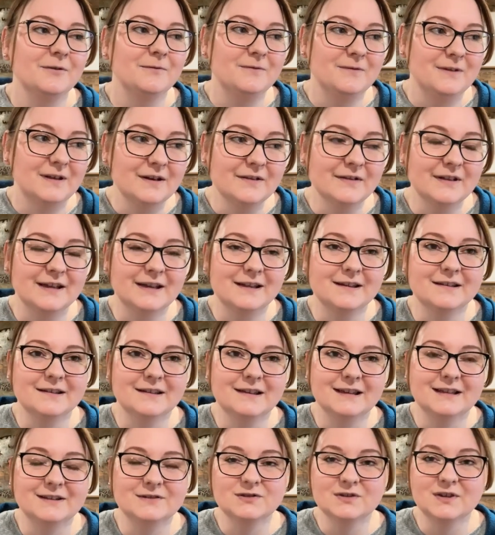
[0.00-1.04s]

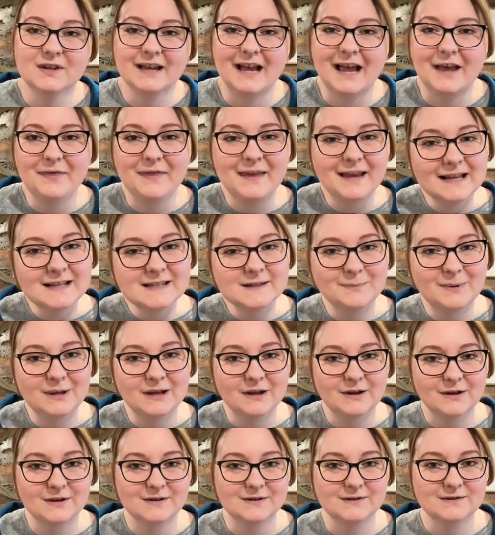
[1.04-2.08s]
feeling? And she's like, I think it's
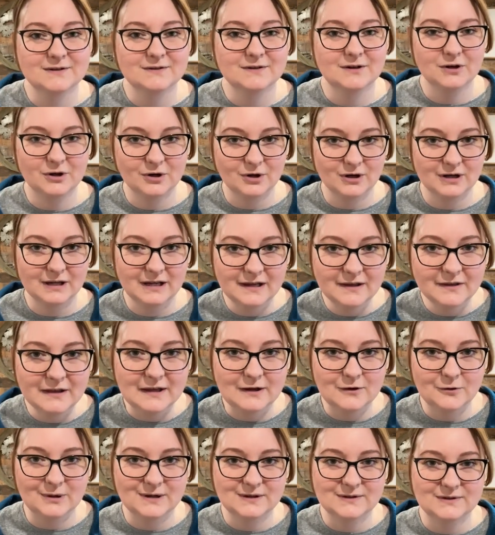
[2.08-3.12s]
because her
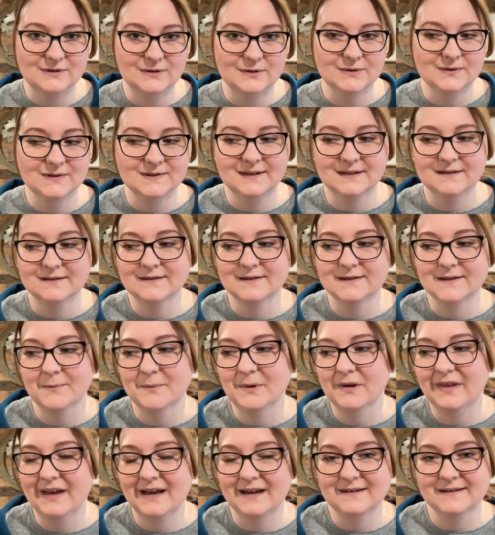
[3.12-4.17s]
healing crystals and some
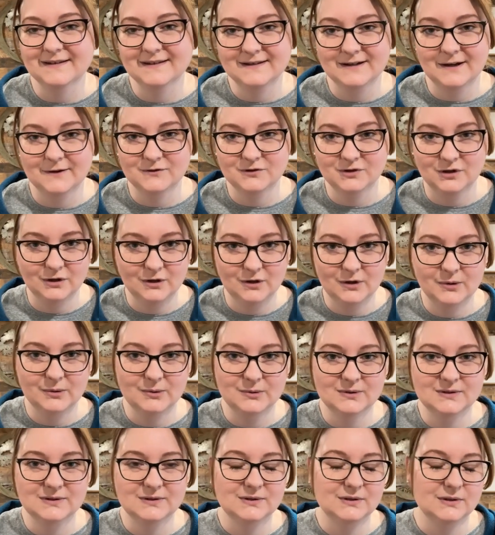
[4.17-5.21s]
of that stuff she
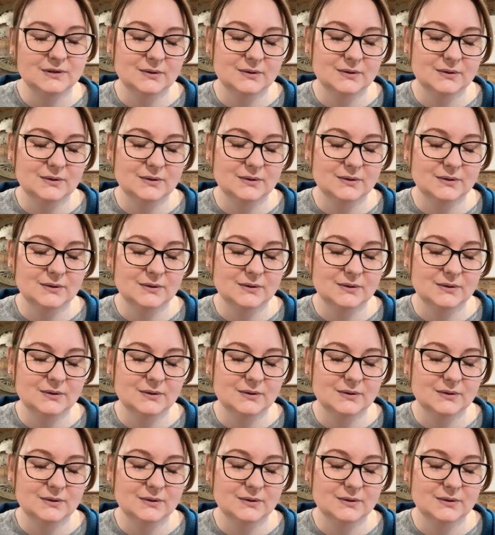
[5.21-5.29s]
goes